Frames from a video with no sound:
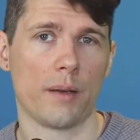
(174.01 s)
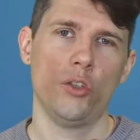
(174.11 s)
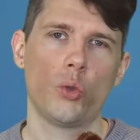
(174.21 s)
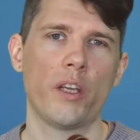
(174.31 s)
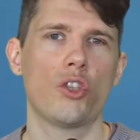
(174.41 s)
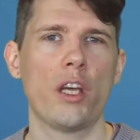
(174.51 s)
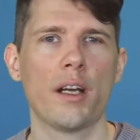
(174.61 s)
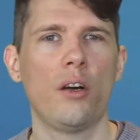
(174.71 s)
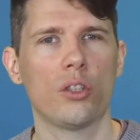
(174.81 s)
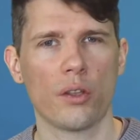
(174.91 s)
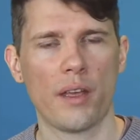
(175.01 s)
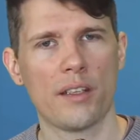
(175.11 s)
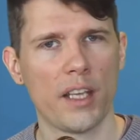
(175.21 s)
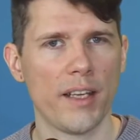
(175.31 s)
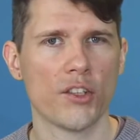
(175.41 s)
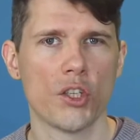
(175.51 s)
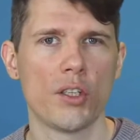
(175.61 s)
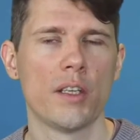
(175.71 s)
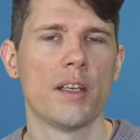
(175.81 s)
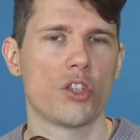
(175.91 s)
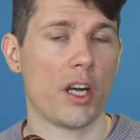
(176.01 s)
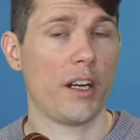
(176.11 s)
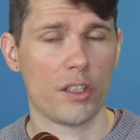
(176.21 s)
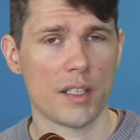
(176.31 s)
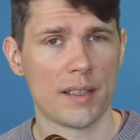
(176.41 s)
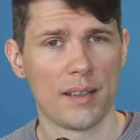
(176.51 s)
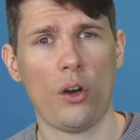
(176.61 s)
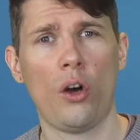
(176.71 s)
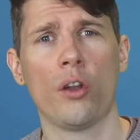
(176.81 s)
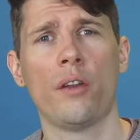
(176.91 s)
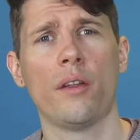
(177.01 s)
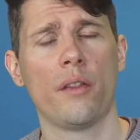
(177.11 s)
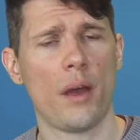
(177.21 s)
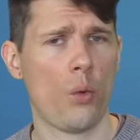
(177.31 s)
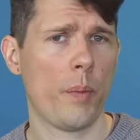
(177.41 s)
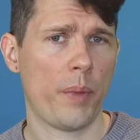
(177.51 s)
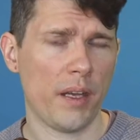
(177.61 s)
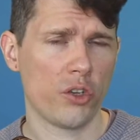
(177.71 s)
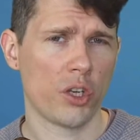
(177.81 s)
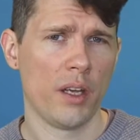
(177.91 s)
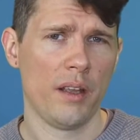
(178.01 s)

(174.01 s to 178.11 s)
You can check out their tension charts on their webpage.